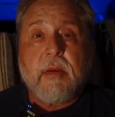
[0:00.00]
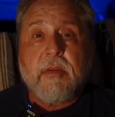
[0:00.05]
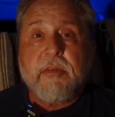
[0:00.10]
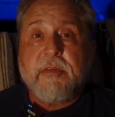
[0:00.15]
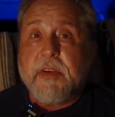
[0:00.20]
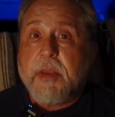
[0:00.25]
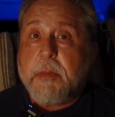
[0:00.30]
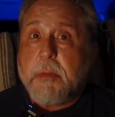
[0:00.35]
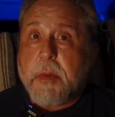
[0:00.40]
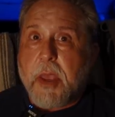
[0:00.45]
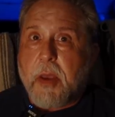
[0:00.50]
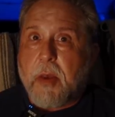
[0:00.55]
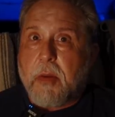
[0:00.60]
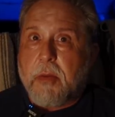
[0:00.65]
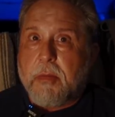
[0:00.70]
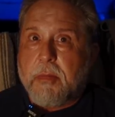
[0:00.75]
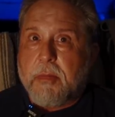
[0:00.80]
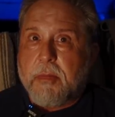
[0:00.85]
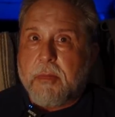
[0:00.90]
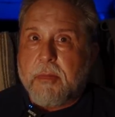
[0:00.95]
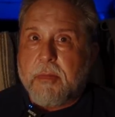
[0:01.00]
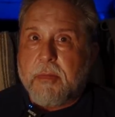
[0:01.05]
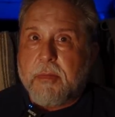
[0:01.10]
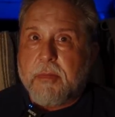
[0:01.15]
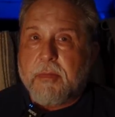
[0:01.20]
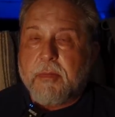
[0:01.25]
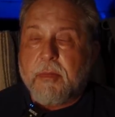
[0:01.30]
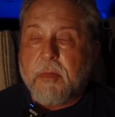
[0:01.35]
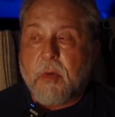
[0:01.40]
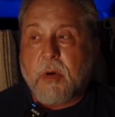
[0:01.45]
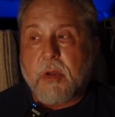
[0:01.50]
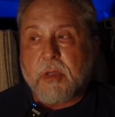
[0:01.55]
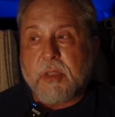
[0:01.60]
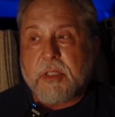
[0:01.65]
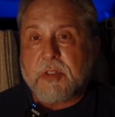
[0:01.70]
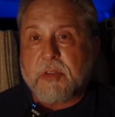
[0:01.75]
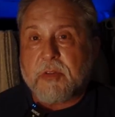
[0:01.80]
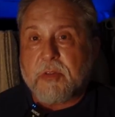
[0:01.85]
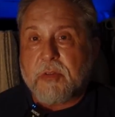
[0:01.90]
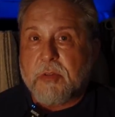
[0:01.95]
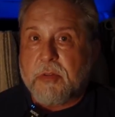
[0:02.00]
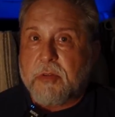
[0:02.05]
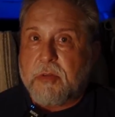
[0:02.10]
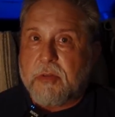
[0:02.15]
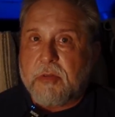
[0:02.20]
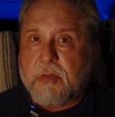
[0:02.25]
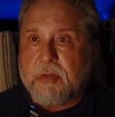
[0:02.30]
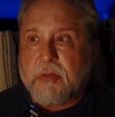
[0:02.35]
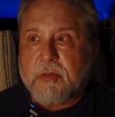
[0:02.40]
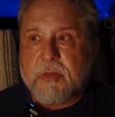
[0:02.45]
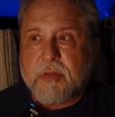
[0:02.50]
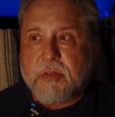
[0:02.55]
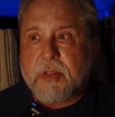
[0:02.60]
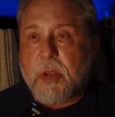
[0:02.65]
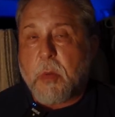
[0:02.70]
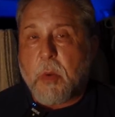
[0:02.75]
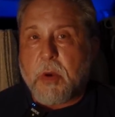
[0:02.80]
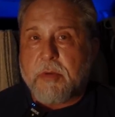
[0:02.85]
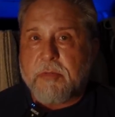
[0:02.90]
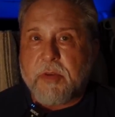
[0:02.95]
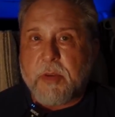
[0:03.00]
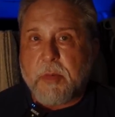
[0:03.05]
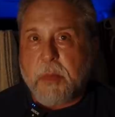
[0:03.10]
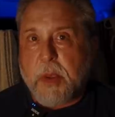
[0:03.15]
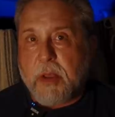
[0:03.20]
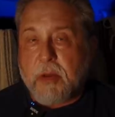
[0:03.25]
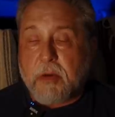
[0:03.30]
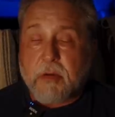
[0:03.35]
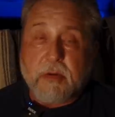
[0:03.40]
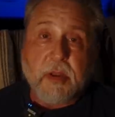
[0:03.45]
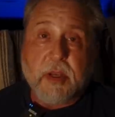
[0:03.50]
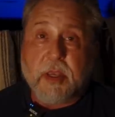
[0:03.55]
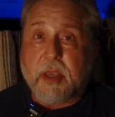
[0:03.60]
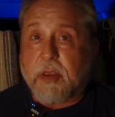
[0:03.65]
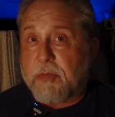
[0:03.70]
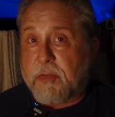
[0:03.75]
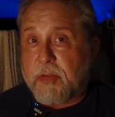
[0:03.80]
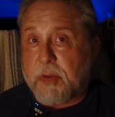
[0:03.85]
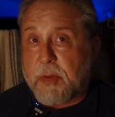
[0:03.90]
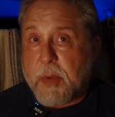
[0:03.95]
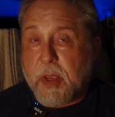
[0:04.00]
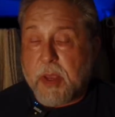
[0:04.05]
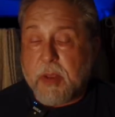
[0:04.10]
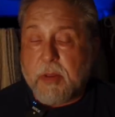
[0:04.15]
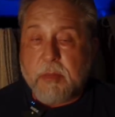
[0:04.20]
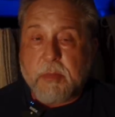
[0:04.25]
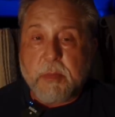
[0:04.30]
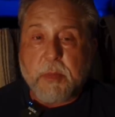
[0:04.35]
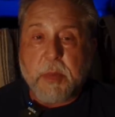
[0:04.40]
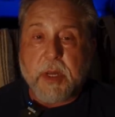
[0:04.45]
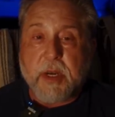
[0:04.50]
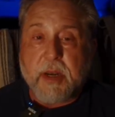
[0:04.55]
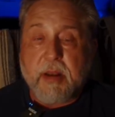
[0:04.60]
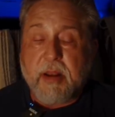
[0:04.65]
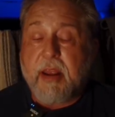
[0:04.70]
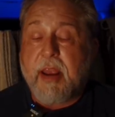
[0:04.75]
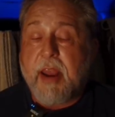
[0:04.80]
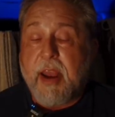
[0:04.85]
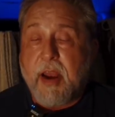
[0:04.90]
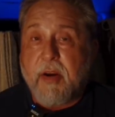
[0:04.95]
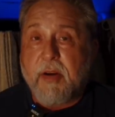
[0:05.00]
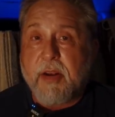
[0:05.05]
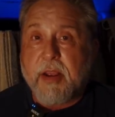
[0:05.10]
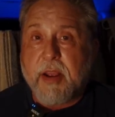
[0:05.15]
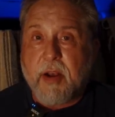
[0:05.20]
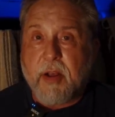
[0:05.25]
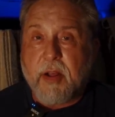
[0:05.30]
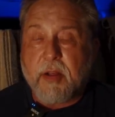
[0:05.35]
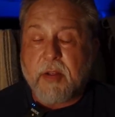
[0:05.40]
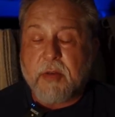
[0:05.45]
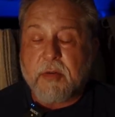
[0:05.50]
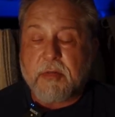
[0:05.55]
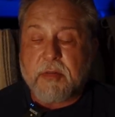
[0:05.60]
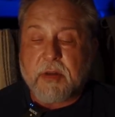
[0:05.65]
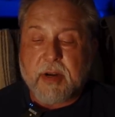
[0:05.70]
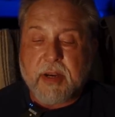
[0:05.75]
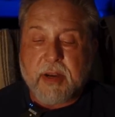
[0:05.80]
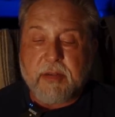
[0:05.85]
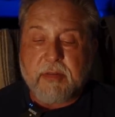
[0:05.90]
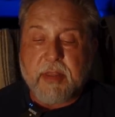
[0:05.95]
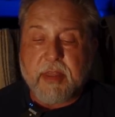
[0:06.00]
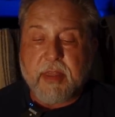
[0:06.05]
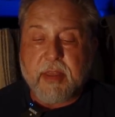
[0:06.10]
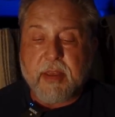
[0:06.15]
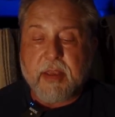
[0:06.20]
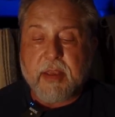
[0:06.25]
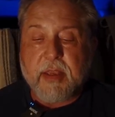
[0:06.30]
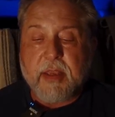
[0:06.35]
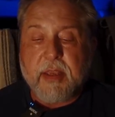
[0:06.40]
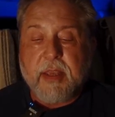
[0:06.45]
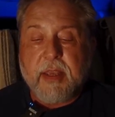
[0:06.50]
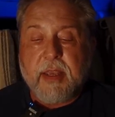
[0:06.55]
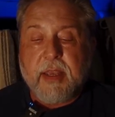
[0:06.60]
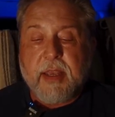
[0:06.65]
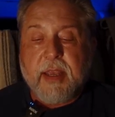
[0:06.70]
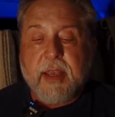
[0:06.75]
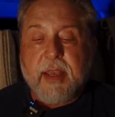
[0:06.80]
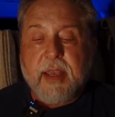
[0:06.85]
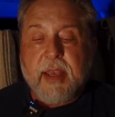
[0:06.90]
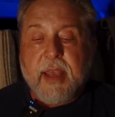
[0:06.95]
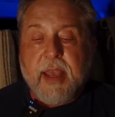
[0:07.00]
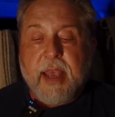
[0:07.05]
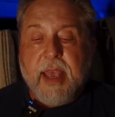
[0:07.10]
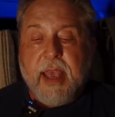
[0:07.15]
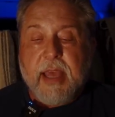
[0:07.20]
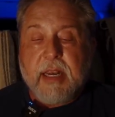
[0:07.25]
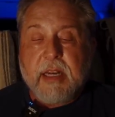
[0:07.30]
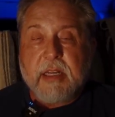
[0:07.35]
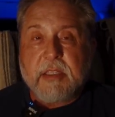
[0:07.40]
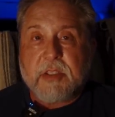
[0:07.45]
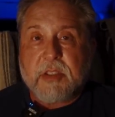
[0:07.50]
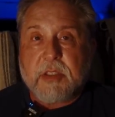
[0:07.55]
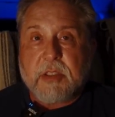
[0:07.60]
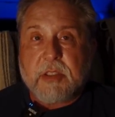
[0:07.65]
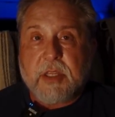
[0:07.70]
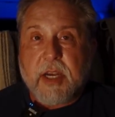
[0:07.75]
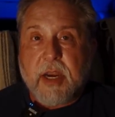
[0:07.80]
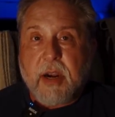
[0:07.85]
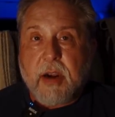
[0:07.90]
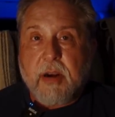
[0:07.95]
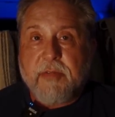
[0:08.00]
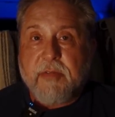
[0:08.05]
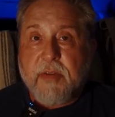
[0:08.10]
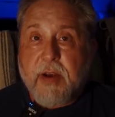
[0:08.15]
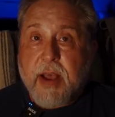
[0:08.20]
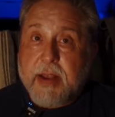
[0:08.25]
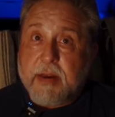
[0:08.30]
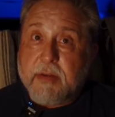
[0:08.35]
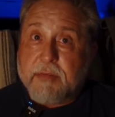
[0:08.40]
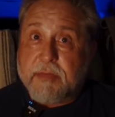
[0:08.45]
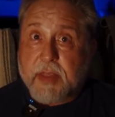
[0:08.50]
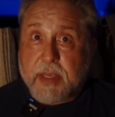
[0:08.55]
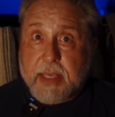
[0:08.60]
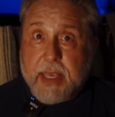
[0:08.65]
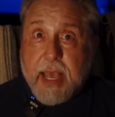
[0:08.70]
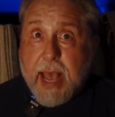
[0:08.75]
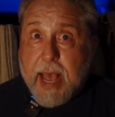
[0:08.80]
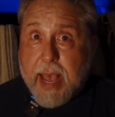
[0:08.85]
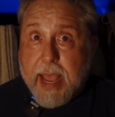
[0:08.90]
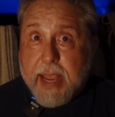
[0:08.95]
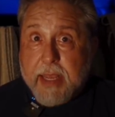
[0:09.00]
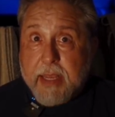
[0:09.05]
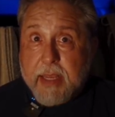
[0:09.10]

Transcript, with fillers: Female, or at least somewhat female or looking female, but hairy all over and everything. And it's terrified of the guy,